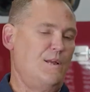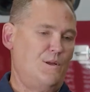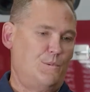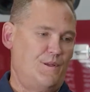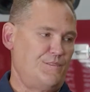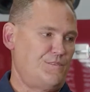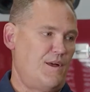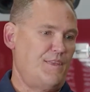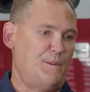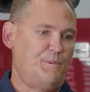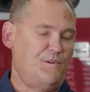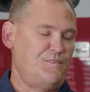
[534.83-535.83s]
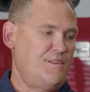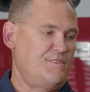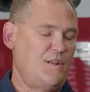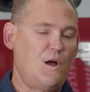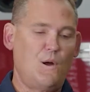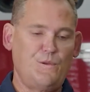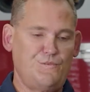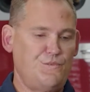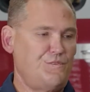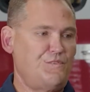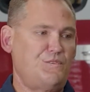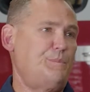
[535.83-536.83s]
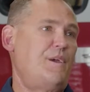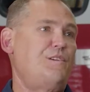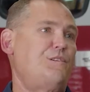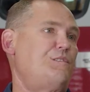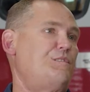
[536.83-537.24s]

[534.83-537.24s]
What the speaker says: Went and saw that person. He said, "Oh, it's just a sebaceous